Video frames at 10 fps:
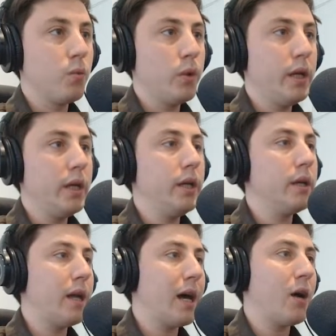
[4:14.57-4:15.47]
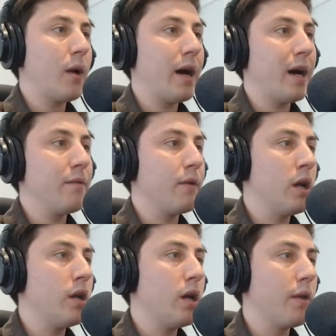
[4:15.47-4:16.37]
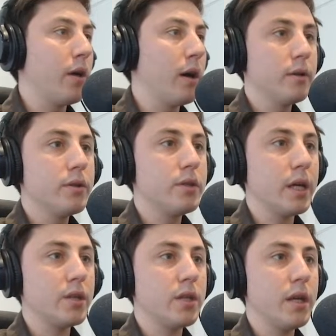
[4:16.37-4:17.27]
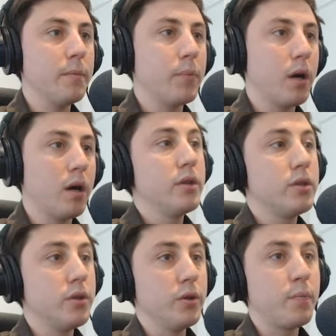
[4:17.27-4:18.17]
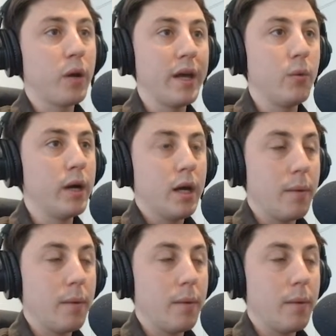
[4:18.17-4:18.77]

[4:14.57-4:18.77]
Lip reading: We now have another 16 bars to play with.